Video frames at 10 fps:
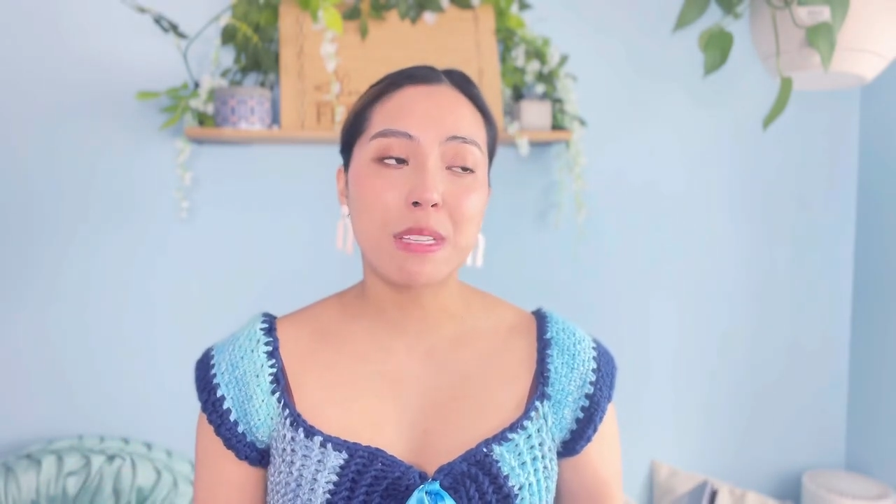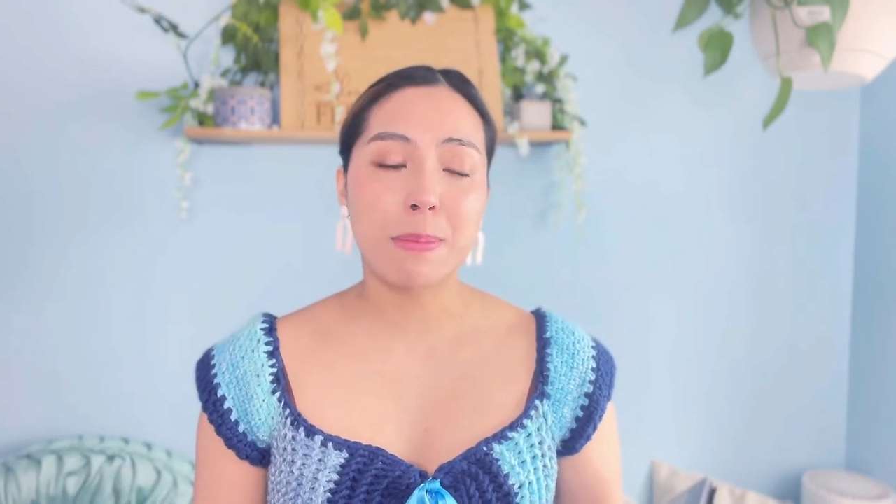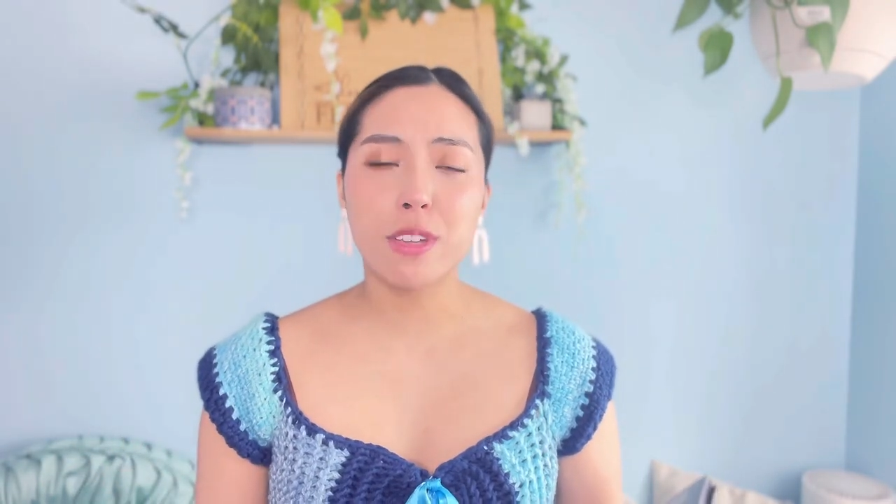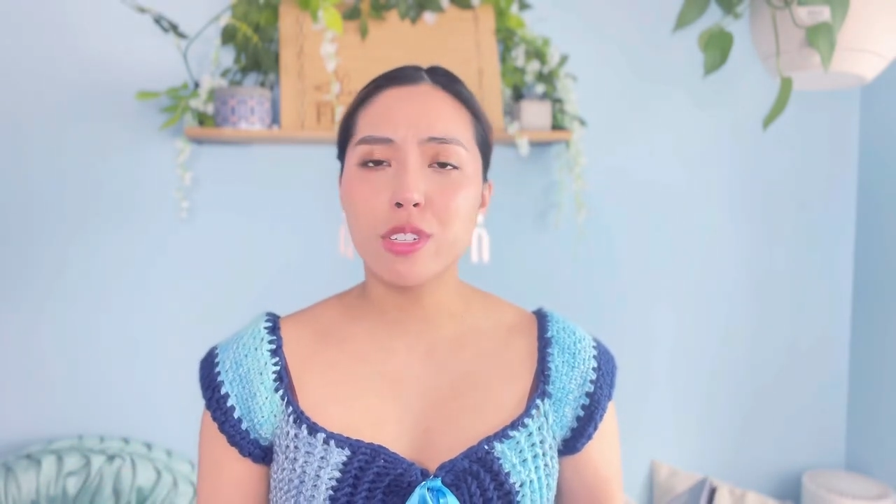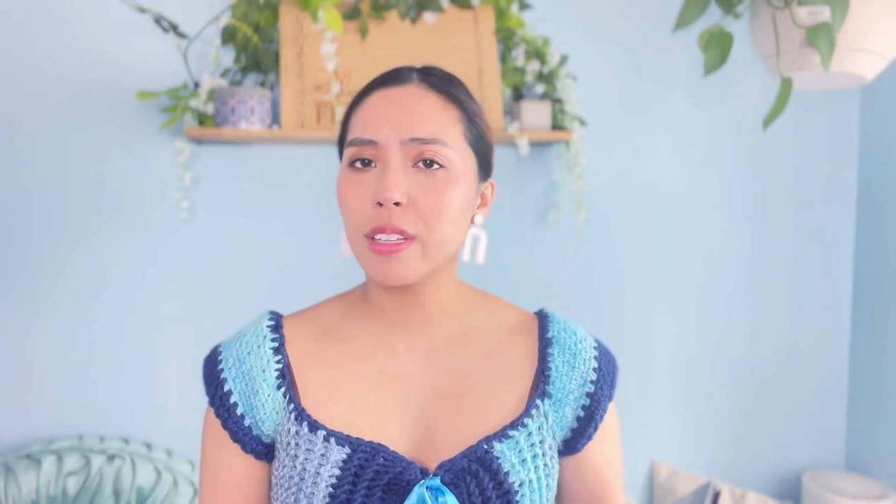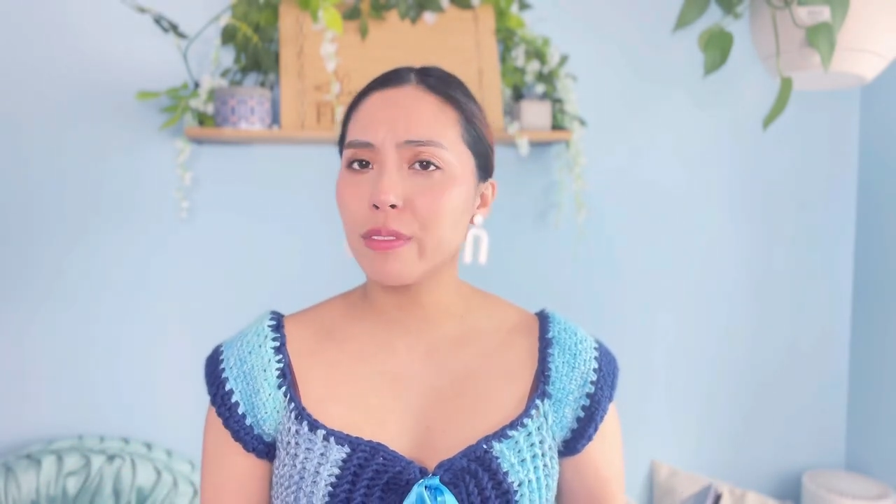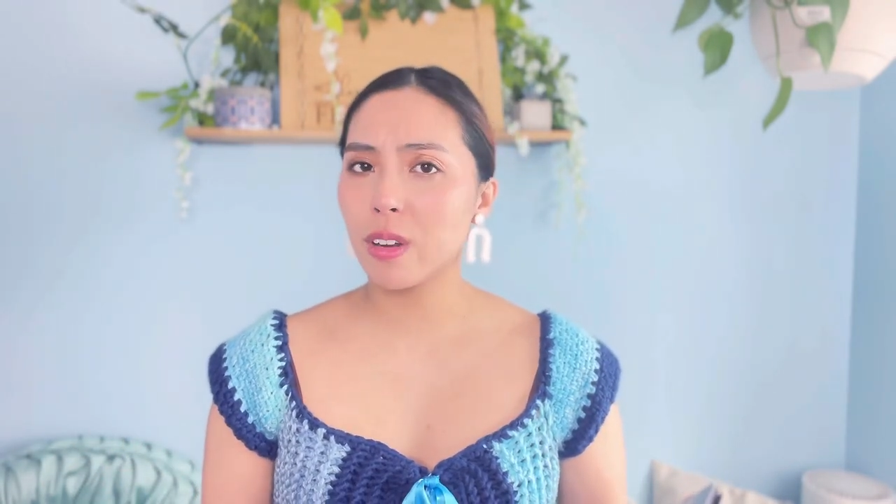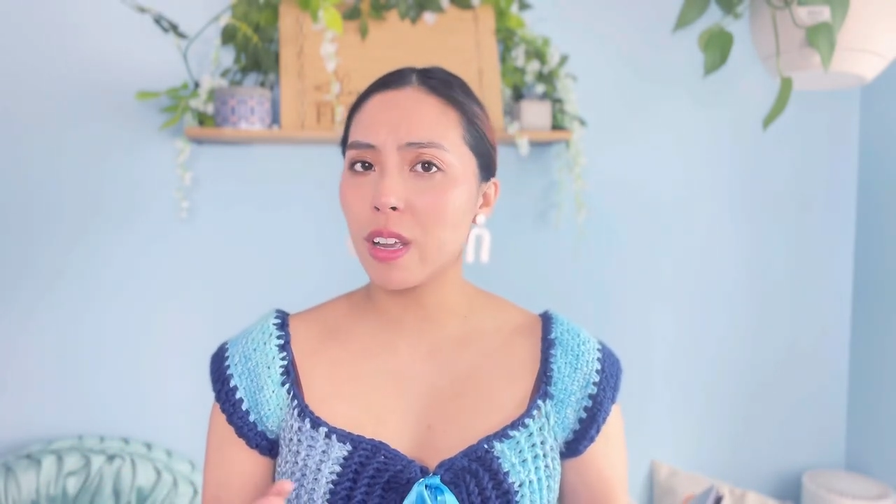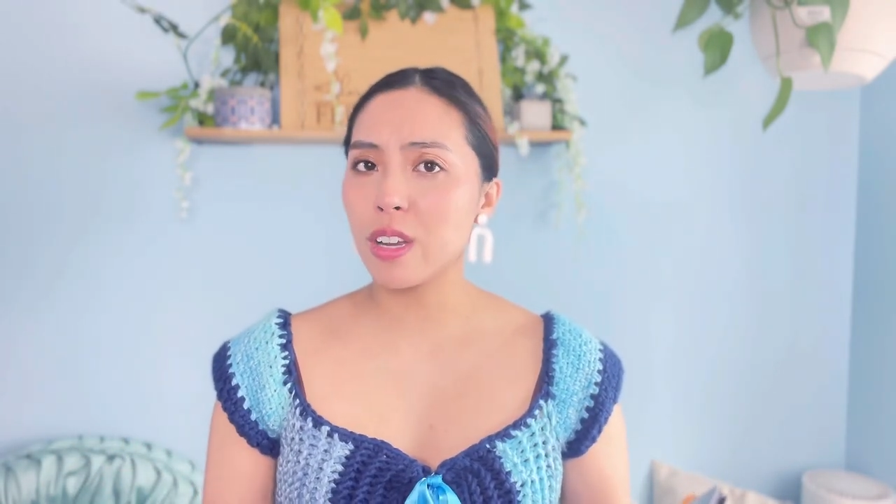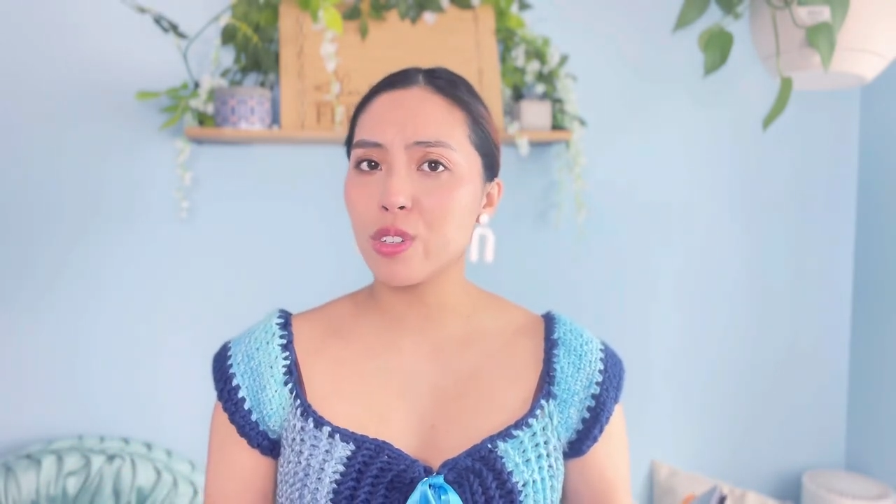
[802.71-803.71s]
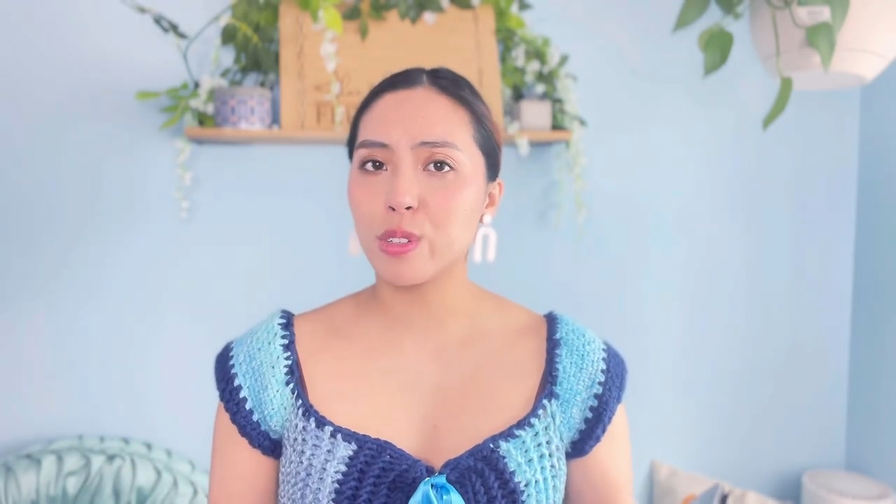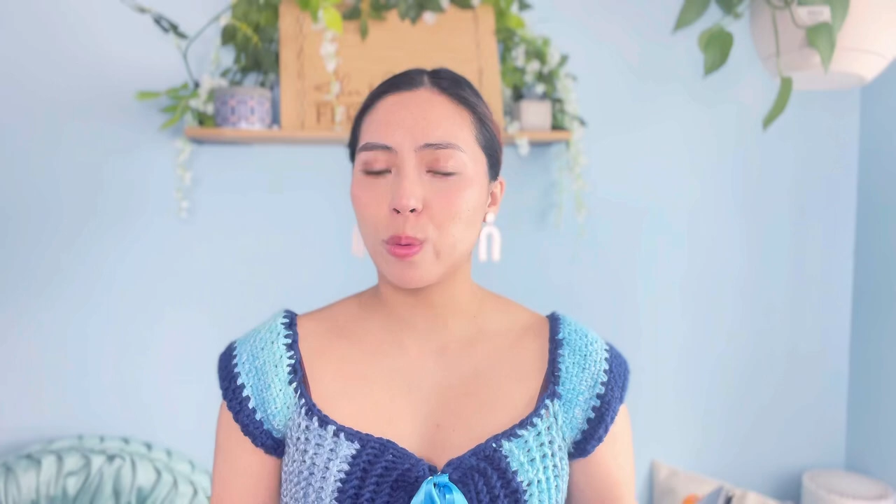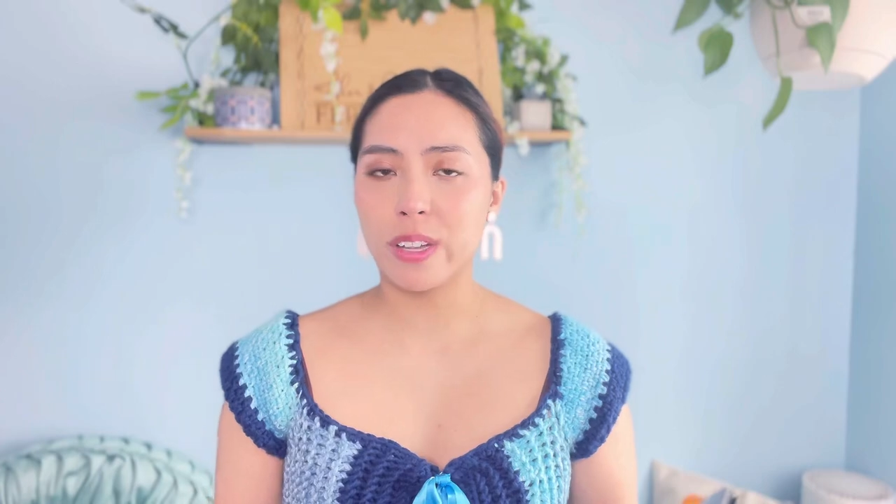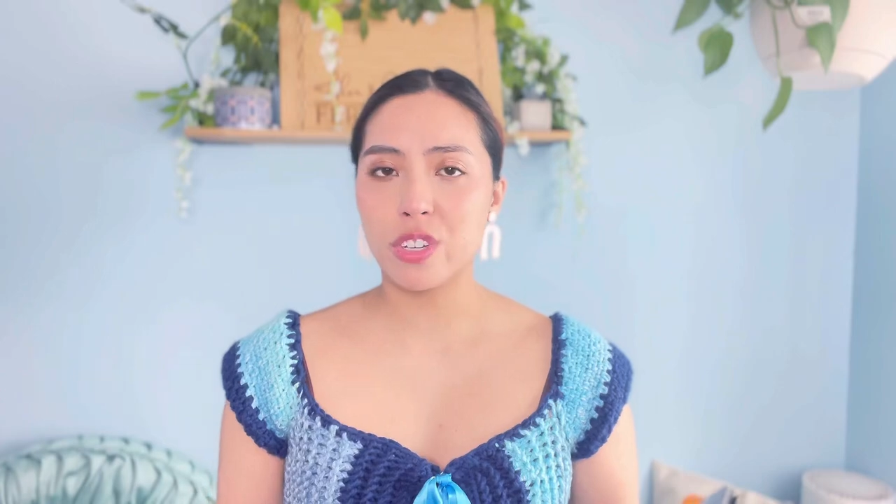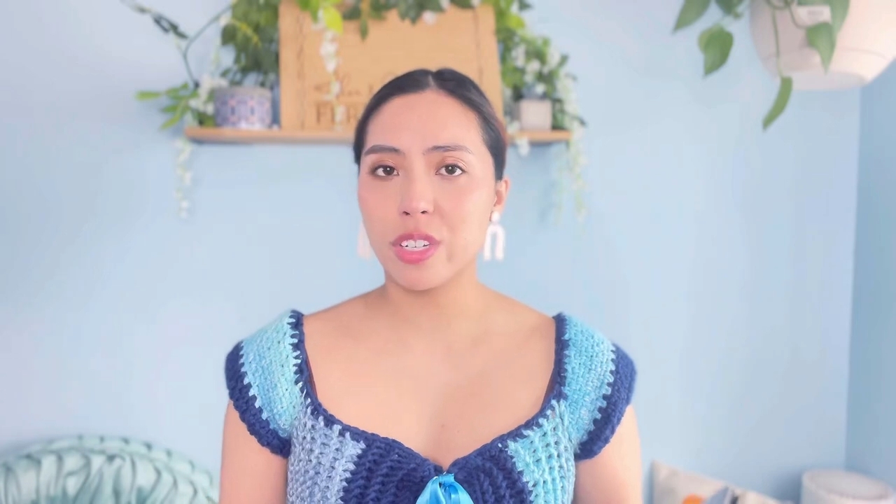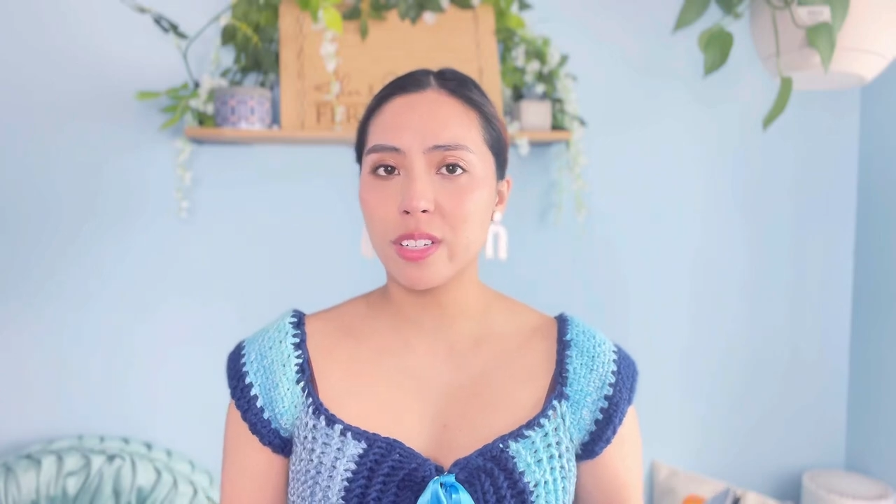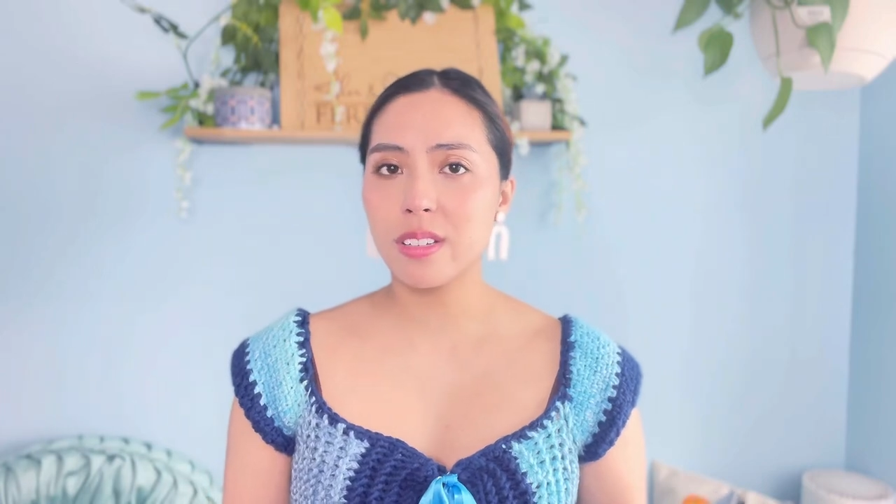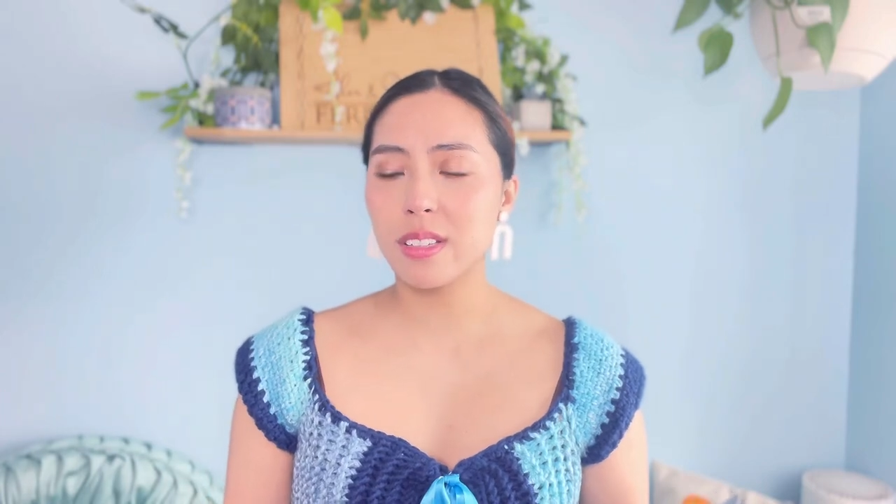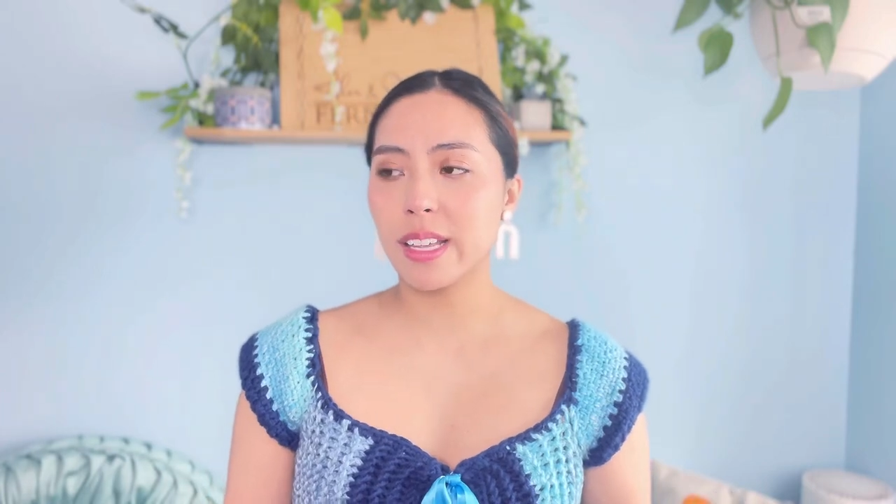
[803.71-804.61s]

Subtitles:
especially for 100 questions.